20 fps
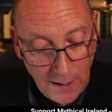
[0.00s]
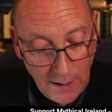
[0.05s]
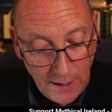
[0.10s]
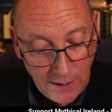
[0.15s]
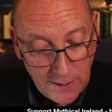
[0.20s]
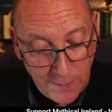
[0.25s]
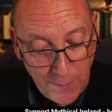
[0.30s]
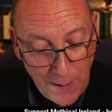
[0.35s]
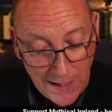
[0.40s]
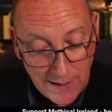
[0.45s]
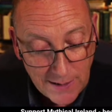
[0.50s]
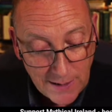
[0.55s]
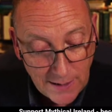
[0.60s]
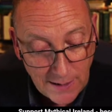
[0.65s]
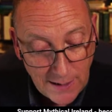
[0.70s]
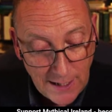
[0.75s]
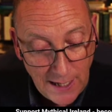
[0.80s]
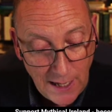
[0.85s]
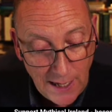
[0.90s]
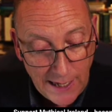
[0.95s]
He spells
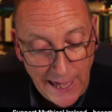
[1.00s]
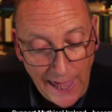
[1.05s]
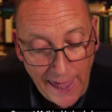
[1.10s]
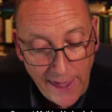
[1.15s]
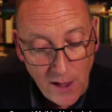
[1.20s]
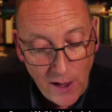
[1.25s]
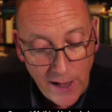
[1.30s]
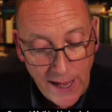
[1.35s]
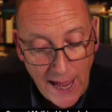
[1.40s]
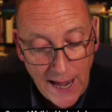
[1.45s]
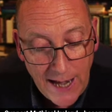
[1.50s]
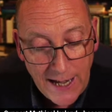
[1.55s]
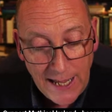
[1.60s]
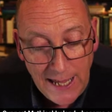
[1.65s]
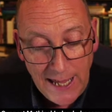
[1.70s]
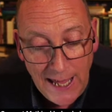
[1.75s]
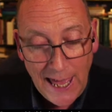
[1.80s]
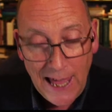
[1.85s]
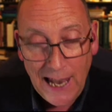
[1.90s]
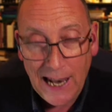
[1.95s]
it K I N
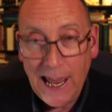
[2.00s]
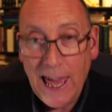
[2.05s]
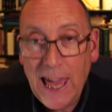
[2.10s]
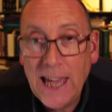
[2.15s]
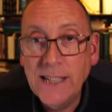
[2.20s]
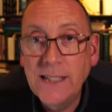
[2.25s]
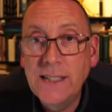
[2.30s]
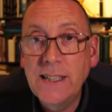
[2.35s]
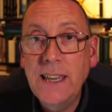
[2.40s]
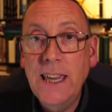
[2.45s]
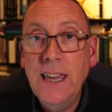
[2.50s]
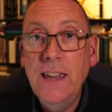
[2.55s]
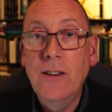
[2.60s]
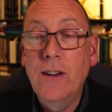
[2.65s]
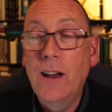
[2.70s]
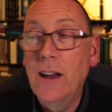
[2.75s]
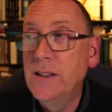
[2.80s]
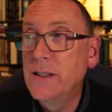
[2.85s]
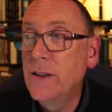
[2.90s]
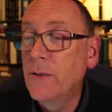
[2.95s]
E L S
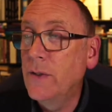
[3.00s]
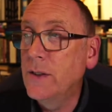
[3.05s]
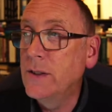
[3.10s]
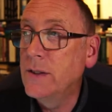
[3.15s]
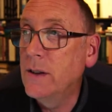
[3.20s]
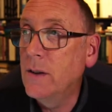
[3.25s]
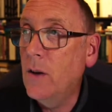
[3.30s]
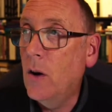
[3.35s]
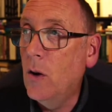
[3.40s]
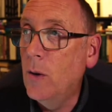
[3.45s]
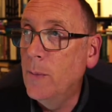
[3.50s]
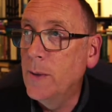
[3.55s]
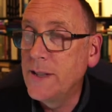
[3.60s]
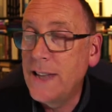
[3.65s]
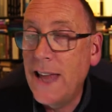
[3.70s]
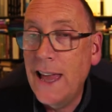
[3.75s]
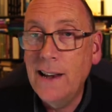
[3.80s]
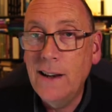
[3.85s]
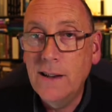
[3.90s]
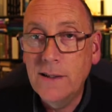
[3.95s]
here as if it's an
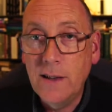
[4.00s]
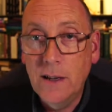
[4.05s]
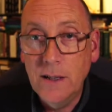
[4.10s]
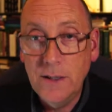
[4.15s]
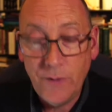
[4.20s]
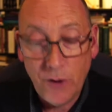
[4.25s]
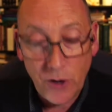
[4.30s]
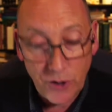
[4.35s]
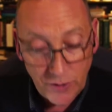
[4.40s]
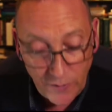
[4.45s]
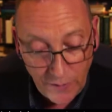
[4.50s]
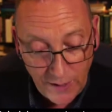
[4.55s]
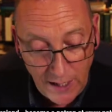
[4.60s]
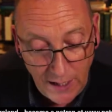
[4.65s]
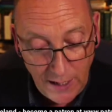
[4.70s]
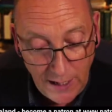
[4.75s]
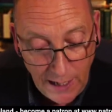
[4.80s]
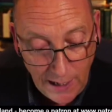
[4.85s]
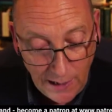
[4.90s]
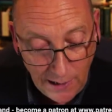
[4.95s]
almost anglicized version of
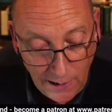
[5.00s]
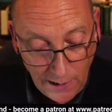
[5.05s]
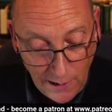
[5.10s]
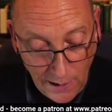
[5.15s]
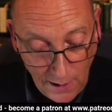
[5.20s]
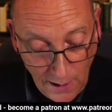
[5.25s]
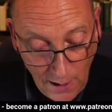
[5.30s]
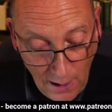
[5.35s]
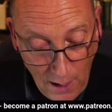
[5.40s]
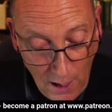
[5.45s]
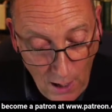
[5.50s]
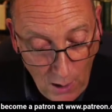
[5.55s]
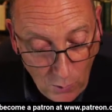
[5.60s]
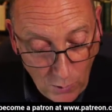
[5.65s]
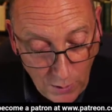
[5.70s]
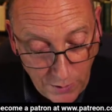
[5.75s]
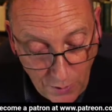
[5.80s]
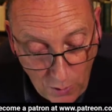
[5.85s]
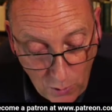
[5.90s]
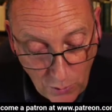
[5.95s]
kinel,
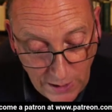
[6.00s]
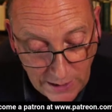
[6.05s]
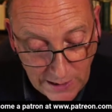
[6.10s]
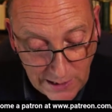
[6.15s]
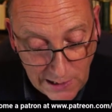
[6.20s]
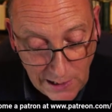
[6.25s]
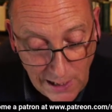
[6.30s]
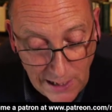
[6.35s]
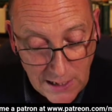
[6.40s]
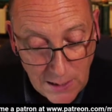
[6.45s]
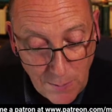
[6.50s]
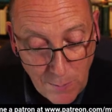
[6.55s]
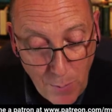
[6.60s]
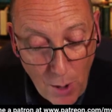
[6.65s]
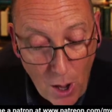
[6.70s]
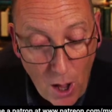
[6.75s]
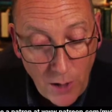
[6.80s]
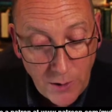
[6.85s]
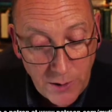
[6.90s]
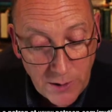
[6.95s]
with only slight
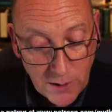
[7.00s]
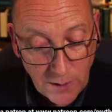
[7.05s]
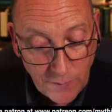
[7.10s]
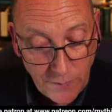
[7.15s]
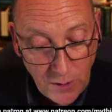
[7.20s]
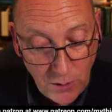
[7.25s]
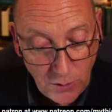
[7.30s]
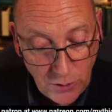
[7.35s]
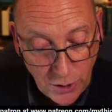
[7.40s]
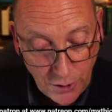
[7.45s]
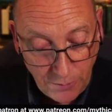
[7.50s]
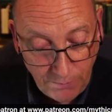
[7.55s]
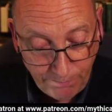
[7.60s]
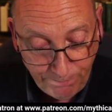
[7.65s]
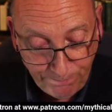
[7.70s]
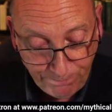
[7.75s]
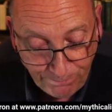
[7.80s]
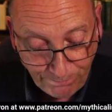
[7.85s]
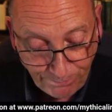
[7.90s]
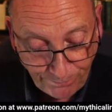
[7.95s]
bonds of union,
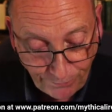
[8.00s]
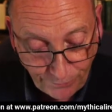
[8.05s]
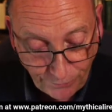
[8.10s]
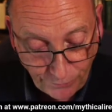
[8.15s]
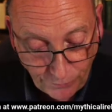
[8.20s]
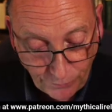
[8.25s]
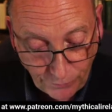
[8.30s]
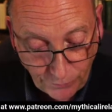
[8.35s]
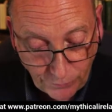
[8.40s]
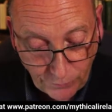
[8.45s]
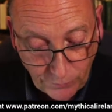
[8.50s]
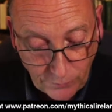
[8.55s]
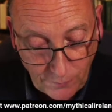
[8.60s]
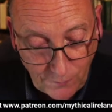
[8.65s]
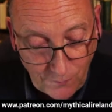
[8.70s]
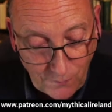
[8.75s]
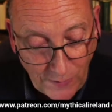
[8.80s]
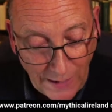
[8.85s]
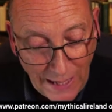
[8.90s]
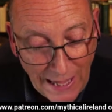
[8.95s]

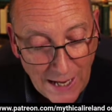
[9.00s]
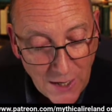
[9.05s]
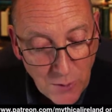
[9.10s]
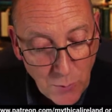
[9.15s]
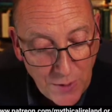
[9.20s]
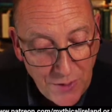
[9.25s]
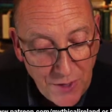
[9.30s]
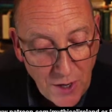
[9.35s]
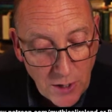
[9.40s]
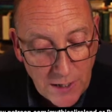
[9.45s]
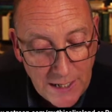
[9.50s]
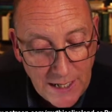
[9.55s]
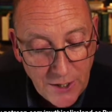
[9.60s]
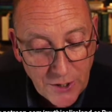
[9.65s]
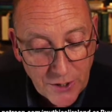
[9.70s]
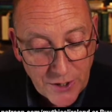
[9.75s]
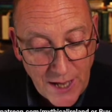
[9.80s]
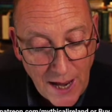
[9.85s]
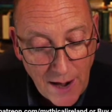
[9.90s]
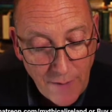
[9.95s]
and with their
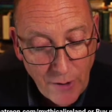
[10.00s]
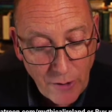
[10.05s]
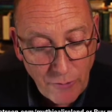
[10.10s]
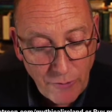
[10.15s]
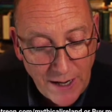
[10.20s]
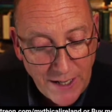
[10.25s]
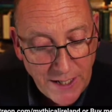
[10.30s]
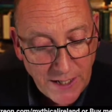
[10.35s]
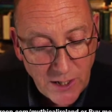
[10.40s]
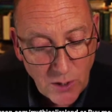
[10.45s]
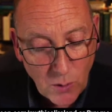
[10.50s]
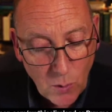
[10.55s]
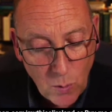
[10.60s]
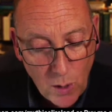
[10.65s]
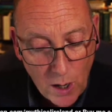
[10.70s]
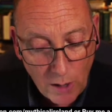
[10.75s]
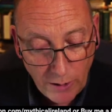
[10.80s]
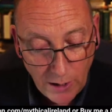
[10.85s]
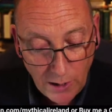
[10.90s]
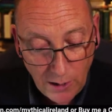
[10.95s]
leaders ever ready to
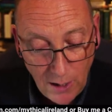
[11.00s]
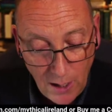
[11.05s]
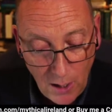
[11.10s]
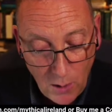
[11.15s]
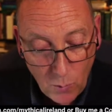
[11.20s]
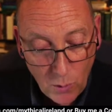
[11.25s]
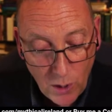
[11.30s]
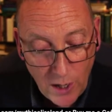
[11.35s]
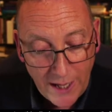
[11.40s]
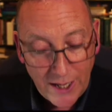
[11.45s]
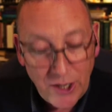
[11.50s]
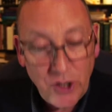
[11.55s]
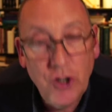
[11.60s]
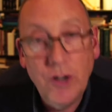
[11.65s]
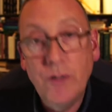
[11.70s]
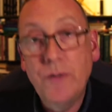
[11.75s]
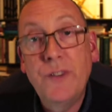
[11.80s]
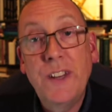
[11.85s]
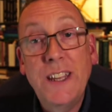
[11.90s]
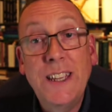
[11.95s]
quarrel, were like
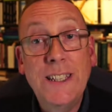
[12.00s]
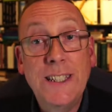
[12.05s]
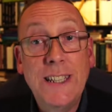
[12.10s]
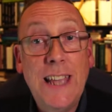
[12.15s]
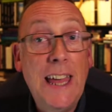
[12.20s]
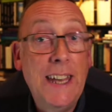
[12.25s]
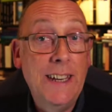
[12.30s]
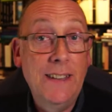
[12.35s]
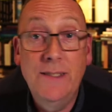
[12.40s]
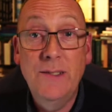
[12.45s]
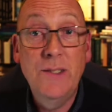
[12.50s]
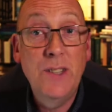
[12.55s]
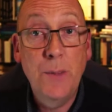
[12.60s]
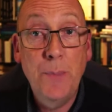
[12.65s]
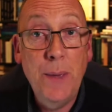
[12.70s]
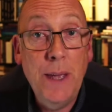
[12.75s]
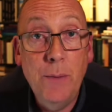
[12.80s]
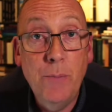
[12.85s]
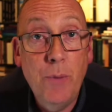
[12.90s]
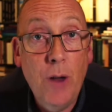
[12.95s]
shifting sand. This is a
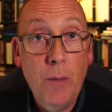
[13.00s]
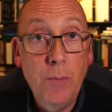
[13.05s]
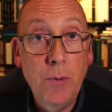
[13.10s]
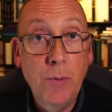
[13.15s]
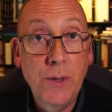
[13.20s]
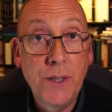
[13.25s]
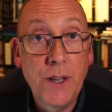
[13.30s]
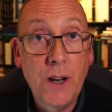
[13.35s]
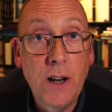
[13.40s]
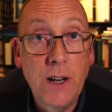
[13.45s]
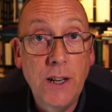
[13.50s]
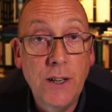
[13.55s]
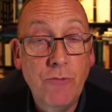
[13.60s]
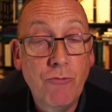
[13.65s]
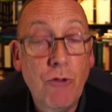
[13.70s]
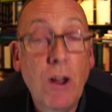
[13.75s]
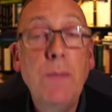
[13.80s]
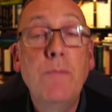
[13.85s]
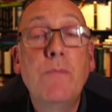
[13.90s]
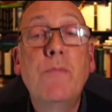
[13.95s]
big problem with Ireland,
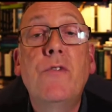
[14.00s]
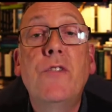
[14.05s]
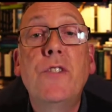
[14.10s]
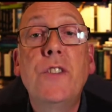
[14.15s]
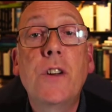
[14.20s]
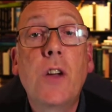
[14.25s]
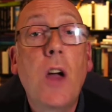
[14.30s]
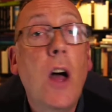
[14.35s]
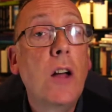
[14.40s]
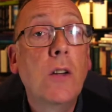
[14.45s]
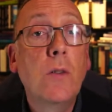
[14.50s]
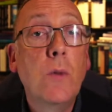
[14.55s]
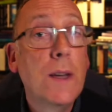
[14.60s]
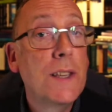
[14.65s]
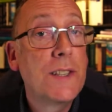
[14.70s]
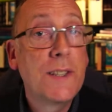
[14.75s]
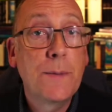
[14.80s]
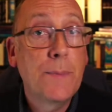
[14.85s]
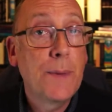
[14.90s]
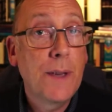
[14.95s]
ripe for the
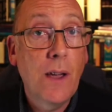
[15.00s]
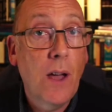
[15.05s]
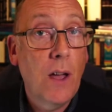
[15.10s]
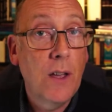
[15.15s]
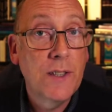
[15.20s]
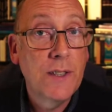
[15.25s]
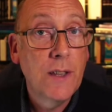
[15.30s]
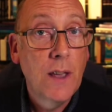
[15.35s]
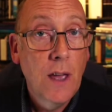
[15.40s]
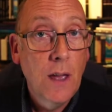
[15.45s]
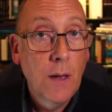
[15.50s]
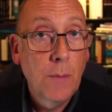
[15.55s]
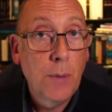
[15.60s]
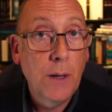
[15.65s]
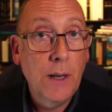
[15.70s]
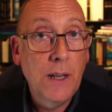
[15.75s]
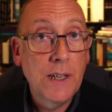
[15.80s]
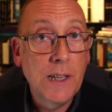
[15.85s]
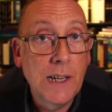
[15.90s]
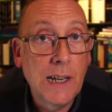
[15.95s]
conquest because
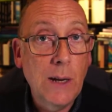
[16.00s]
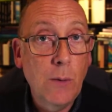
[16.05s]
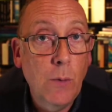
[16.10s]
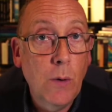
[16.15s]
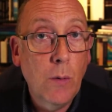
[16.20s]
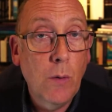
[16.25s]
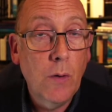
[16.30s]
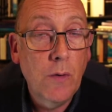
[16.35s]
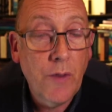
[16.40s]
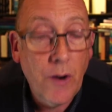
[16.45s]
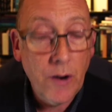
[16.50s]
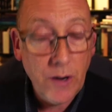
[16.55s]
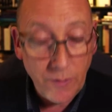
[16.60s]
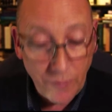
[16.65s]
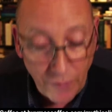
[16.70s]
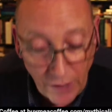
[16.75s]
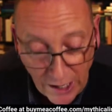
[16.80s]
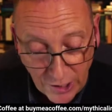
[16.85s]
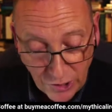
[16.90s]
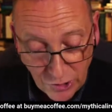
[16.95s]
politically we were very
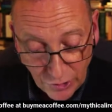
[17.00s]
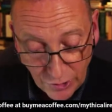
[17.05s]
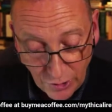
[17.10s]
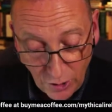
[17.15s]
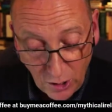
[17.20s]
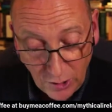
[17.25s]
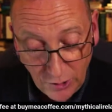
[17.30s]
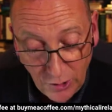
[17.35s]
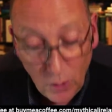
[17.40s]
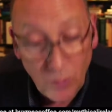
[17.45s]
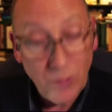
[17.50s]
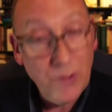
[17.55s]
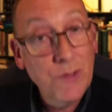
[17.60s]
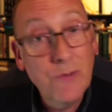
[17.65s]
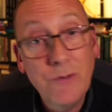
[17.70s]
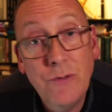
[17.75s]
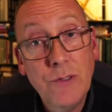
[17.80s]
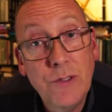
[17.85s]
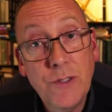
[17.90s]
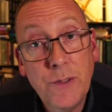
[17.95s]
fractured, although
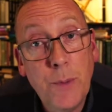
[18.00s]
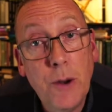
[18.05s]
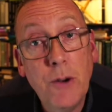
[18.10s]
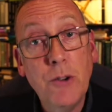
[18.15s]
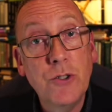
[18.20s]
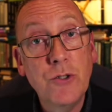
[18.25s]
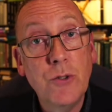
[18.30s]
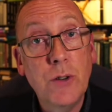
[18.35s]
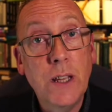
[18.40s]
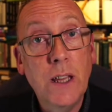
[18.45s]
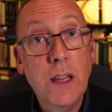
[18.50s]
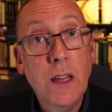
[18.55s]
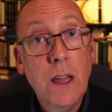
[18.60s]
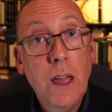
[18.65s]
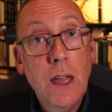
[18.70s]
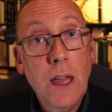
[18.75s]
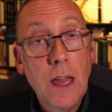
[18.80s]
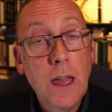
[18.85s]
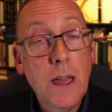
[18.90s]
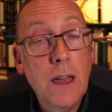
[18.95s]
spiritually
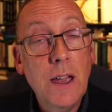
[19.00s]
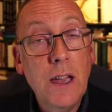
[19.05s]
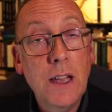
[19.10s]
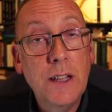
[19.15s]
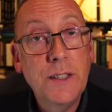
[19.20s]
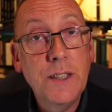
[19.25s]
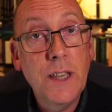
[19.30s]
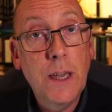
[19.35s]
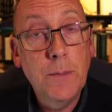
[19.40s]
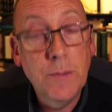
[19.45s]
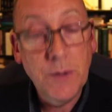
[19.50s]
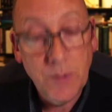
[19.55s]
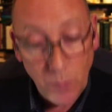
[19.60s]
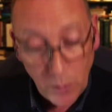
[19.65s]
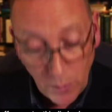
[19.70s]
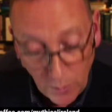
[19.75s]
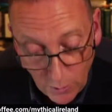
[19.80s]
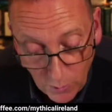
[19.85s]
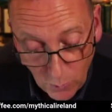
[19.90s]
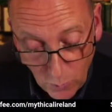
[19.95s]
eh, it seems
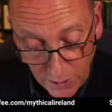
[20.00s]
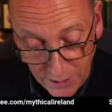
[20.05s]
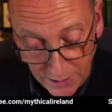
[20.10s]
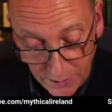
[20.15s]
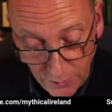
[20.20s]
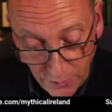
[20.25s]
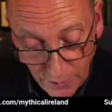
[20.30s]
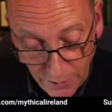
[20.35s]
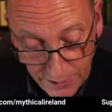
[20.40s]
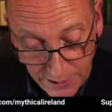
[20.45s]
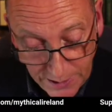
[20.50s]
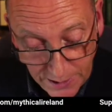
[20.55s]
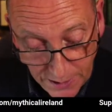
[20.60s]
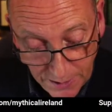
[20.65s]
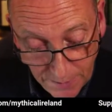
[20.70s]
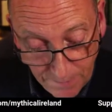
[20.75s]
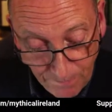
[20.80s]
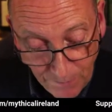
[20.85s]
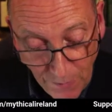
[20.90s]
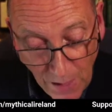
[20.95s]
we were quite united.